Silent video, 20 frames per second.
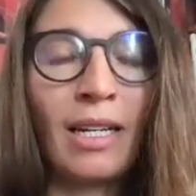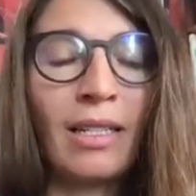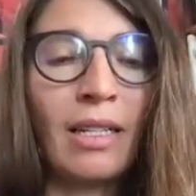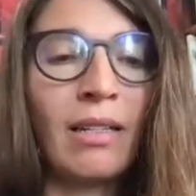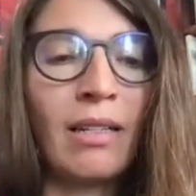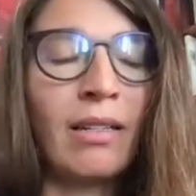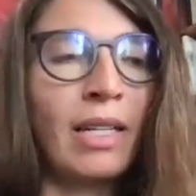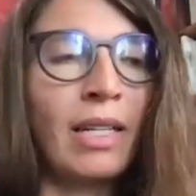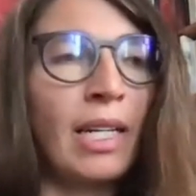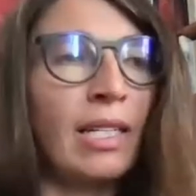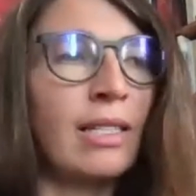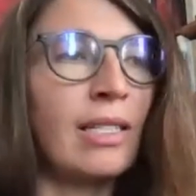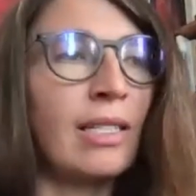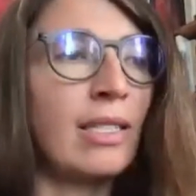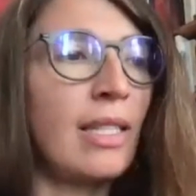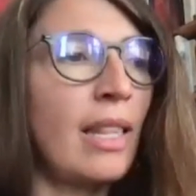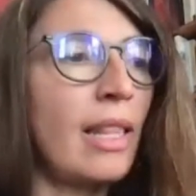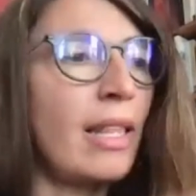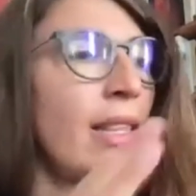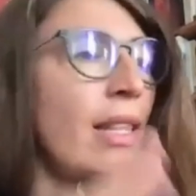and
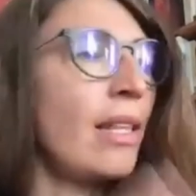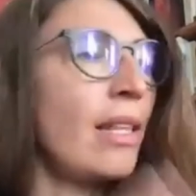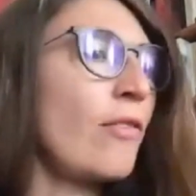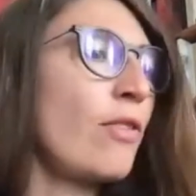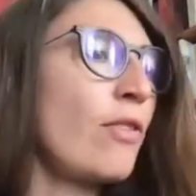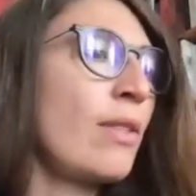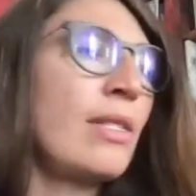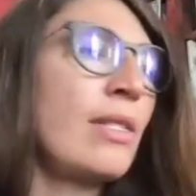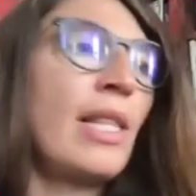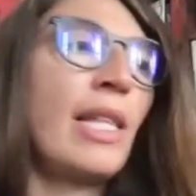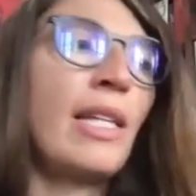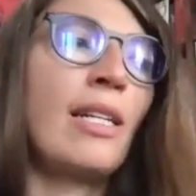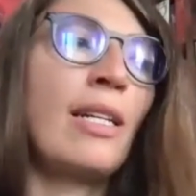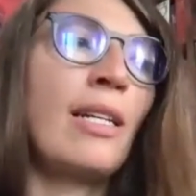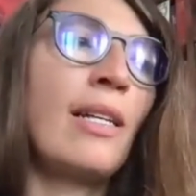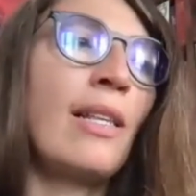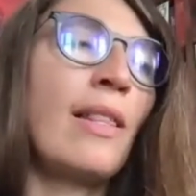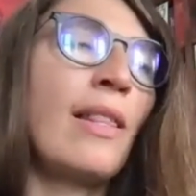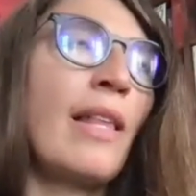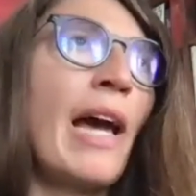
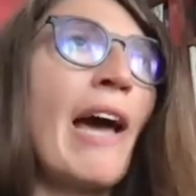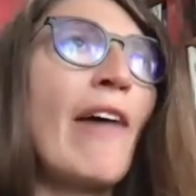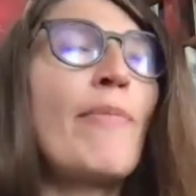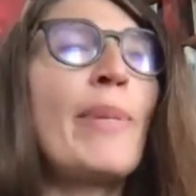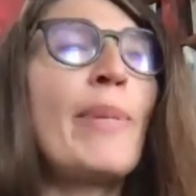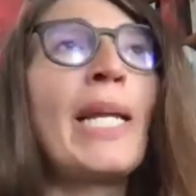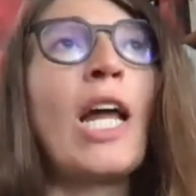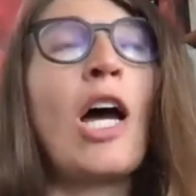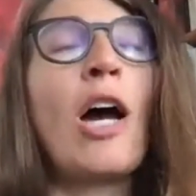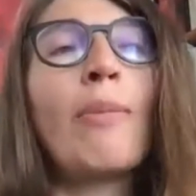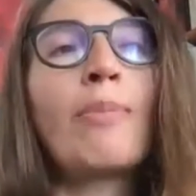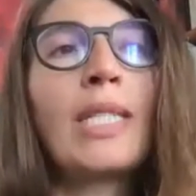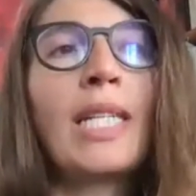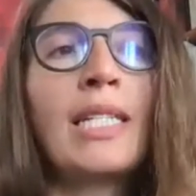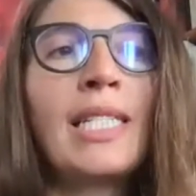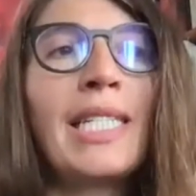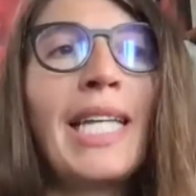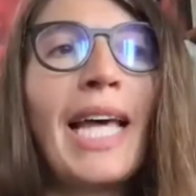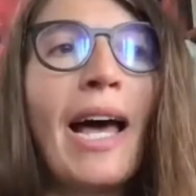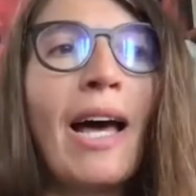there have been ups
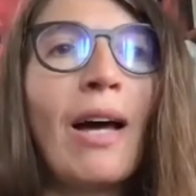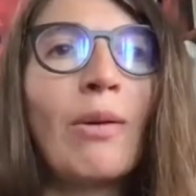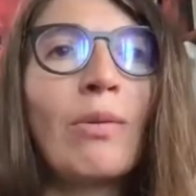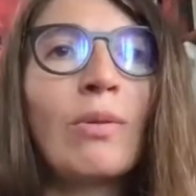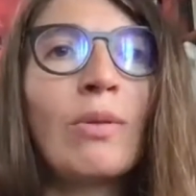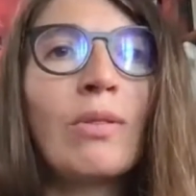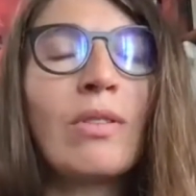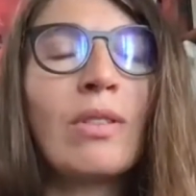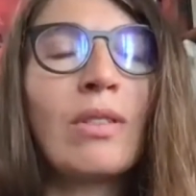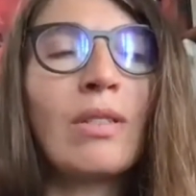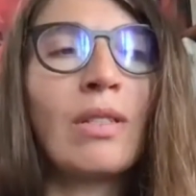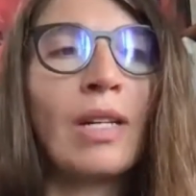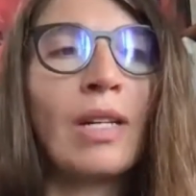and downs,